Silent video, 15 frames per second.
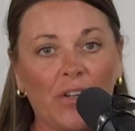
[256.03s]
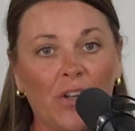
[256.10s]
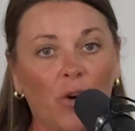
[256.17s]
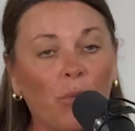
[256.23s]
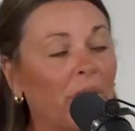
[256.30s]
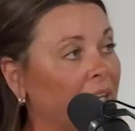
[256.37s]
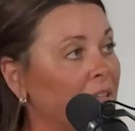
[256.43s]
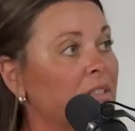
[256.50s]

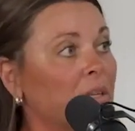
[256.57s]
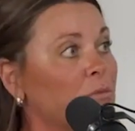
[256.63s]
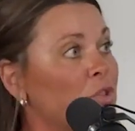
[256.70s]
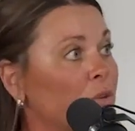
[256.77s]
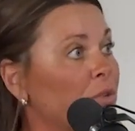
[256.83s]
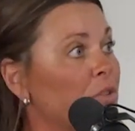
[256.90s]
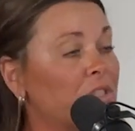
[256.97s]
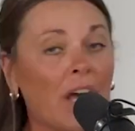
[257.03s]
know because I'm
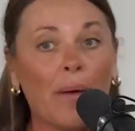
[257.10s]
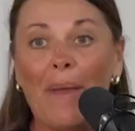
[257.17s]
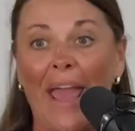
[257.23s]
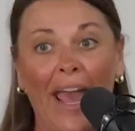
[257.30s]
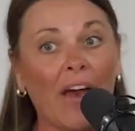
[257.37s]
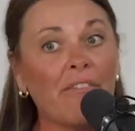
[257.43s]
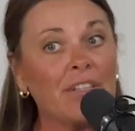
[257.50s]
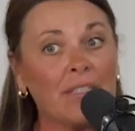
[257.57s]
sure some
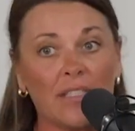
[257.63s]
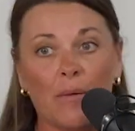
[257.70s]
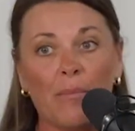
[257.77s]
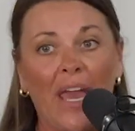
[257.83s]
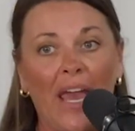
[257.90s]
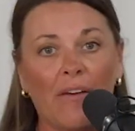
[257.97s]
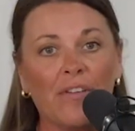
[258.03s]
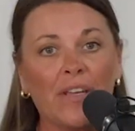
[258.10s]
have and
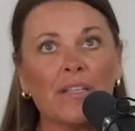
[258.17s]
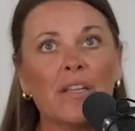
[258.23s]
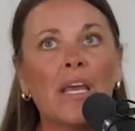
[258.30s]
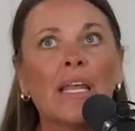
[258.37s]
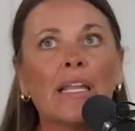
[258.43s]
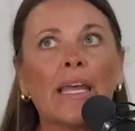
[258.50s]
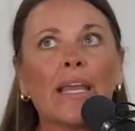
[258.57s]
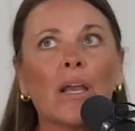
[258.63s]
some haven't.
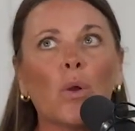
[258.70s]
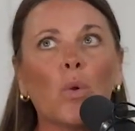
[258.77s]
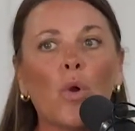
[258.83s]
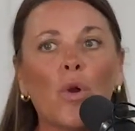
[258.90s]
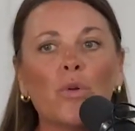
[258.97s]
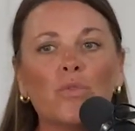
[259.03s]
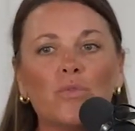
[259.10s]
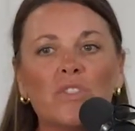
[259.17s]

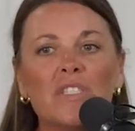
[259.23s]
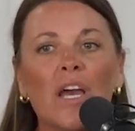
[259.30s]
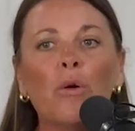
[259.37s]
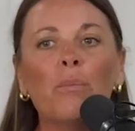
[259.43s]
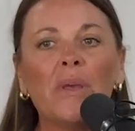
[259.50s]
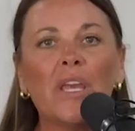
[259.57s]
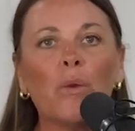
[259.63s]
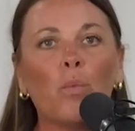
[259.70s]

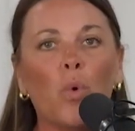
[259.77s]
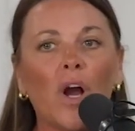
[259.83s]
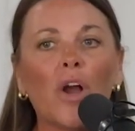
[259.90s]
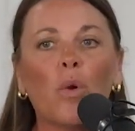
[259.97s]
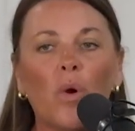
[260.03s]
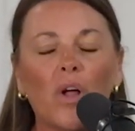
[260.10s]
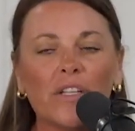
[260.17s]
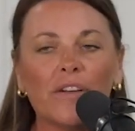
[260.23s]
Tell me
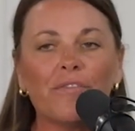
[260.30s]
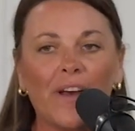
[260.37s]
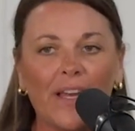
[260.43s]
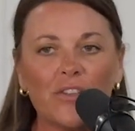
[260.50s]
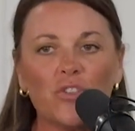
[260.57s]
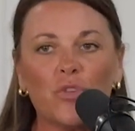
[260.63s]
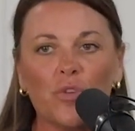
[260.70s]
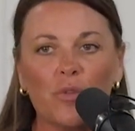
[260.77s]
what
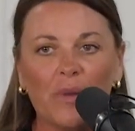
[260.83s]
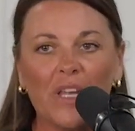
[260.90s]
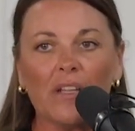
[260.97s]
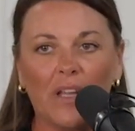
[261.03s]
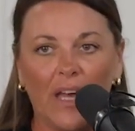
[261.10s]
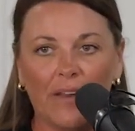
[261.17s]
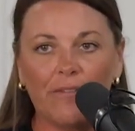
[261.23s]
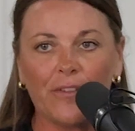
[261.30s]
qualifies you to
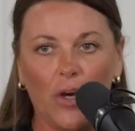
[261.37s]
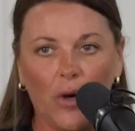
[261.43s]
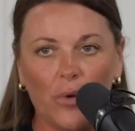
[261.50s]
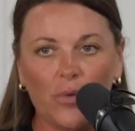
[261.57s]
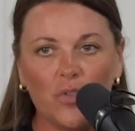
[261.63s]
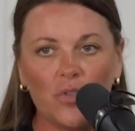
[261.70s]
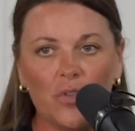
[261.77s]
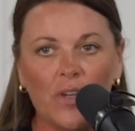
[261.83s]
be a life
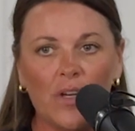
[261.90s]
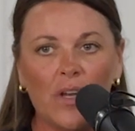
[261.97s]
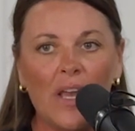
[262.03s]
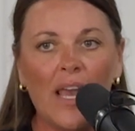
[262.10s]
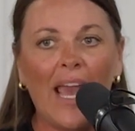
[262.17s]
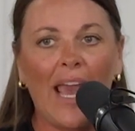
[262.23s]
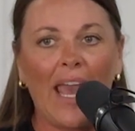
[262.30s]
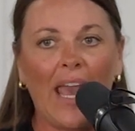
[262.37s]
coach,
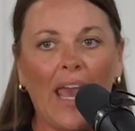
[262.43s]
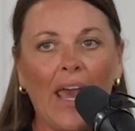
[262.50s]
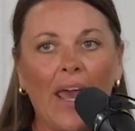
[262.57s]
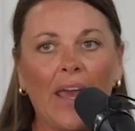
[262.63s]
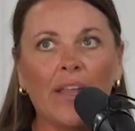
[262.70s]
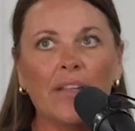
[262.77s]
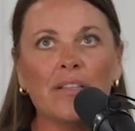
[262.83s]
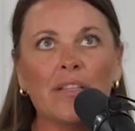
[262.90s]

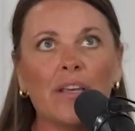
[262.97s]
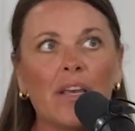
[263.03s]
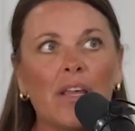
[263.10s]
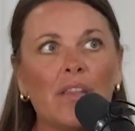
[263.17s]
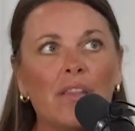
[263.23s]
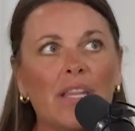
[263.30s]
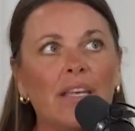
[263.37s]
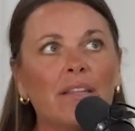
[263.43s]
and
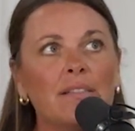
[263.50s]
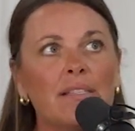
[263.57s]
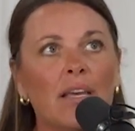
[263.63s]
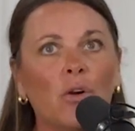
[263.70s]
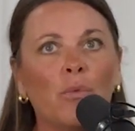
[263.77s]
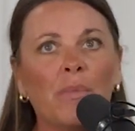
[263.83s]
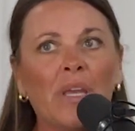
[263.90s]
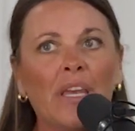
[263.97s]
then
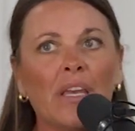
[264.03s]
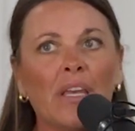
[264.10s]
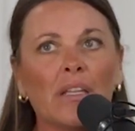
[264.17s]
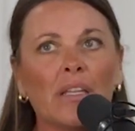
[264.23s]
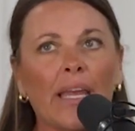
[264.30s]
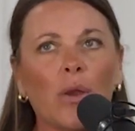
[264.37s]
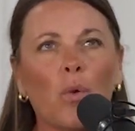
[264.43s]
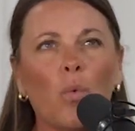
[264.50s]
tell
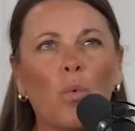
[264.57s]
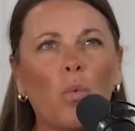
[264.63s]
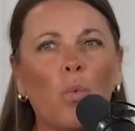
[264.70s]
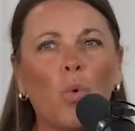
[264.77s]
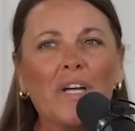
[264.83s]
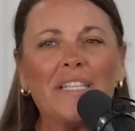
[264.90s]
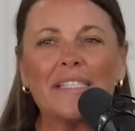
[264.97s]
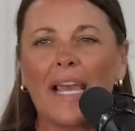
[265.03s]
me
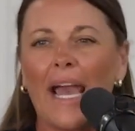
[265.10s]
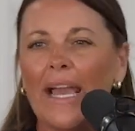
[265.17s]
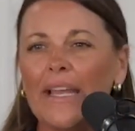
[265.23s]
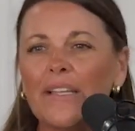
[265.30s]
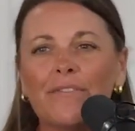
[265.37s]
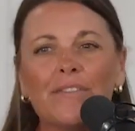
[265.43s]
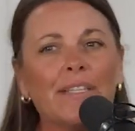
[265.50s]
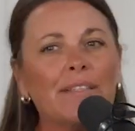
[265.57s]
what's
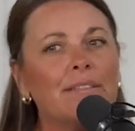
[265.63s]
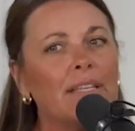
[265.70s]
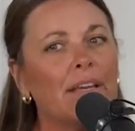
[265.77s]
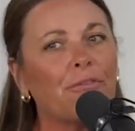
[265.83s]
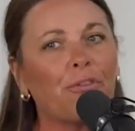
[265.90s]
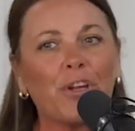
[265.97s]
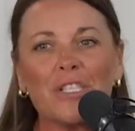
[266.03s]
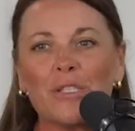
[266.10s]
kind of the
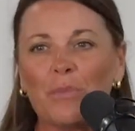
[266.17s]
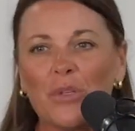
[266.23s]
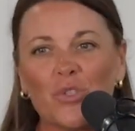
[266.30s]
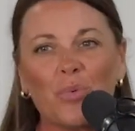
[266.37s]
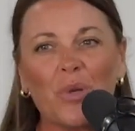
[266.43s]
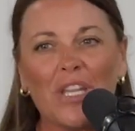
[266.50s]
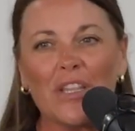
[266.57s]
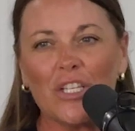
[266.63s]
difference
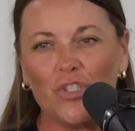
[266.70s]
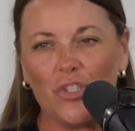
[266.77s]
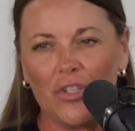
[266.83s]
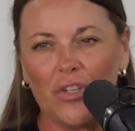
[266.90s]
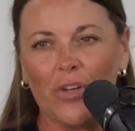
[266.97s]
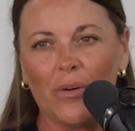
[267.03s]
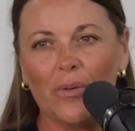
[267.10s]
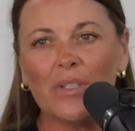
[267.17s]
between the
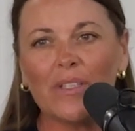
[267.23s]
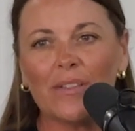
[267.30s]
two.